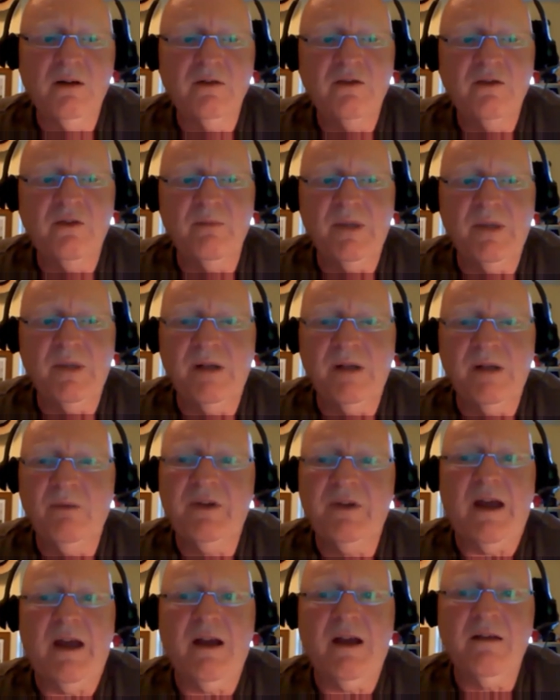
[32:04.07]
to be able
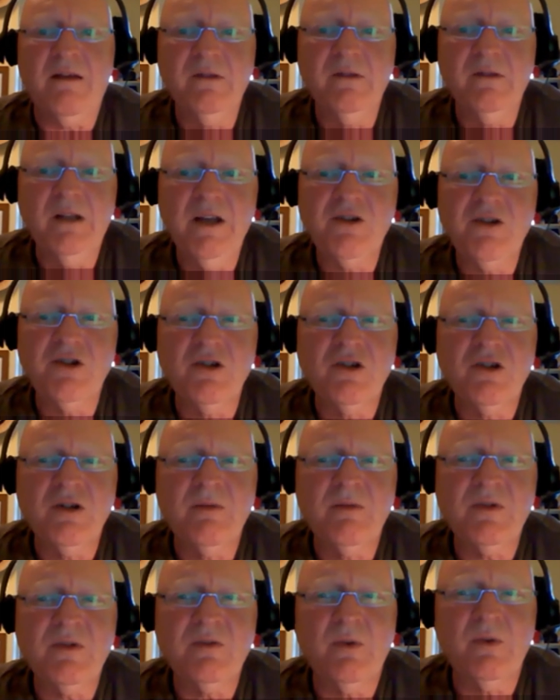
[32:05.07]
to have
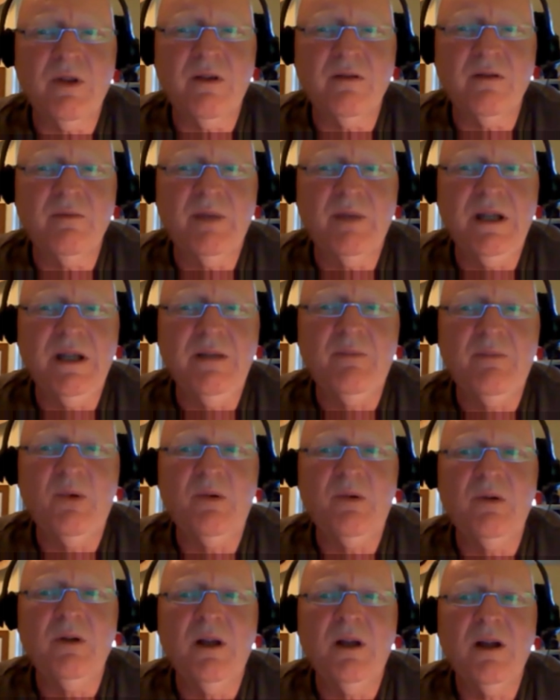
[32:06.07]
relationships with other
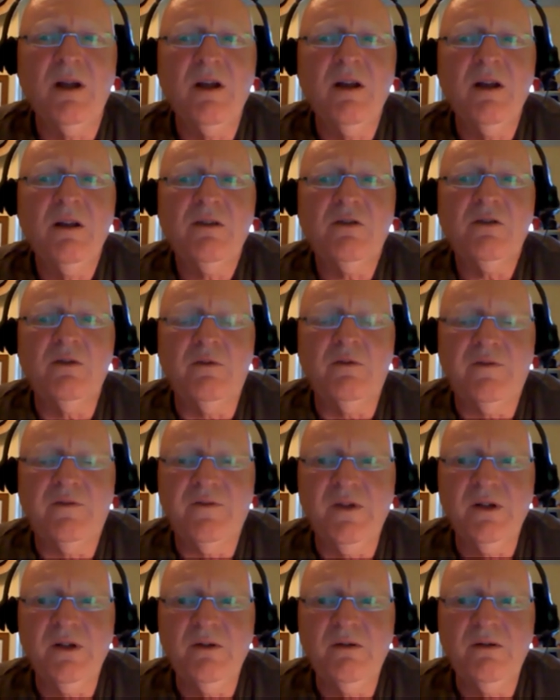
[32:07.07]
people, to
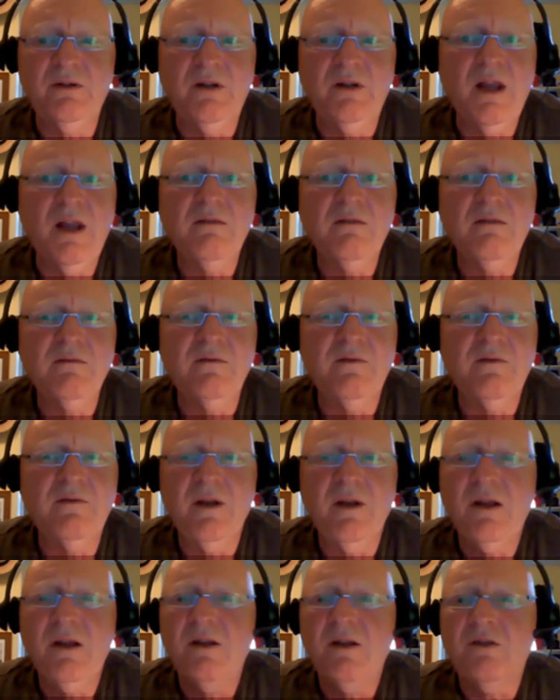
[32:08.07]
feel love,
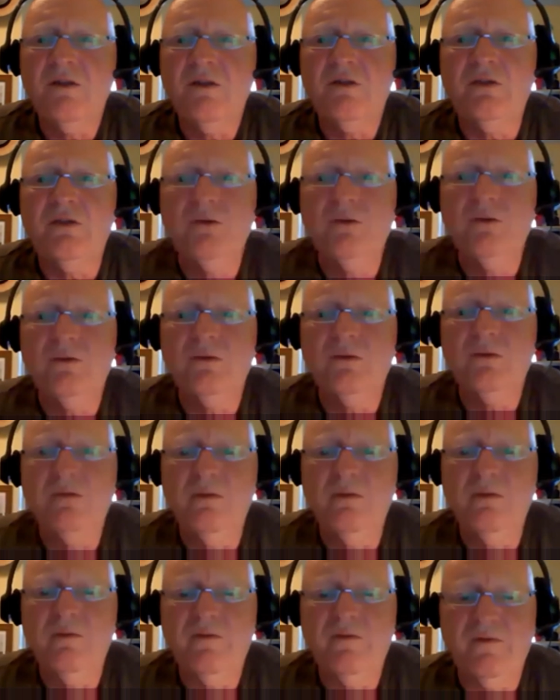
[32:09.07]

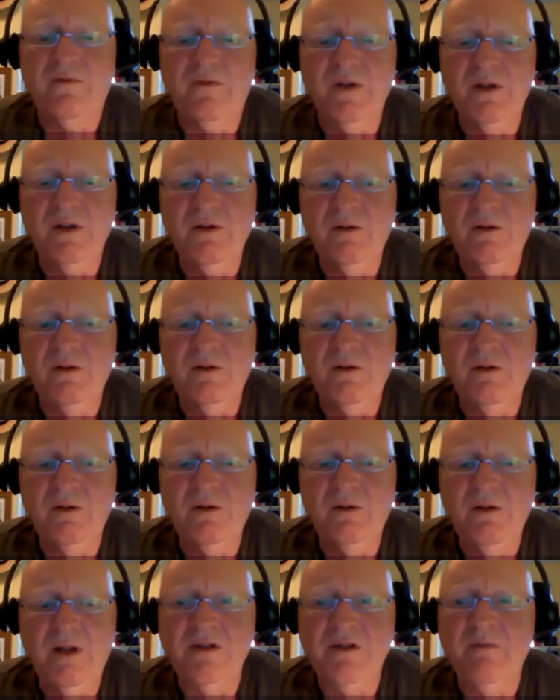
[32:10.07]
to feel
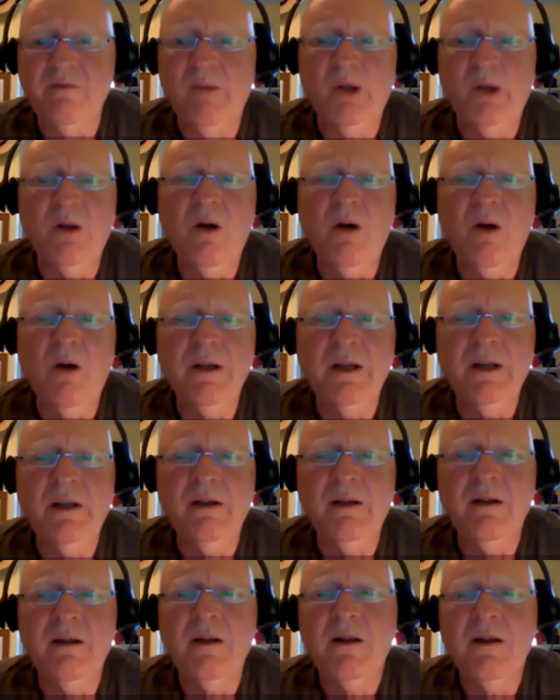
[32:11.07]
a sense of
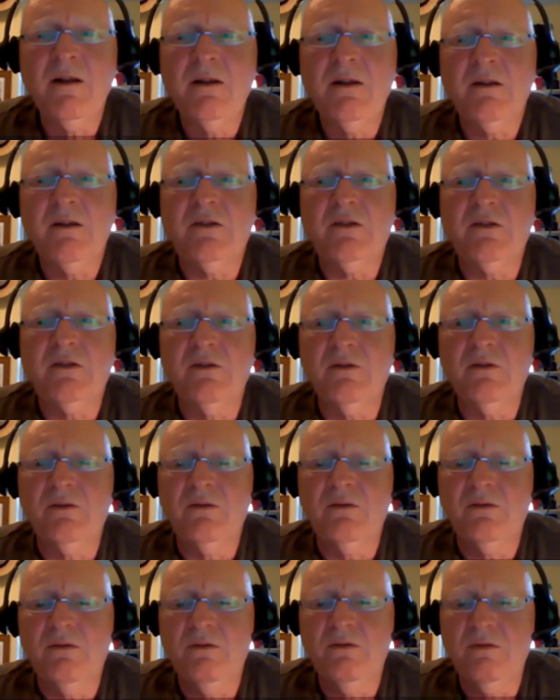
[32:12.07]
belonging,
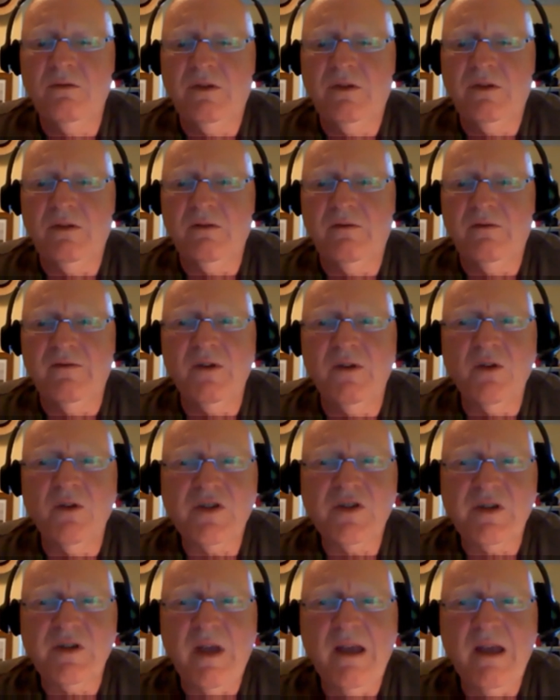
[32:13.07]
to feel
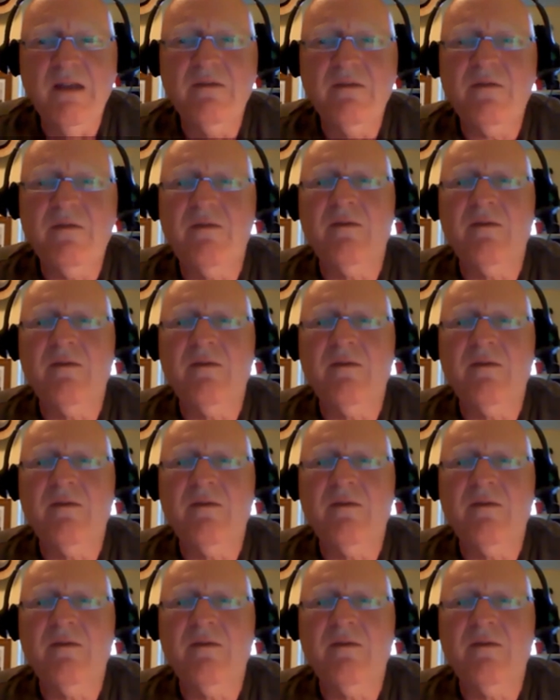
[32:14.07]
safe.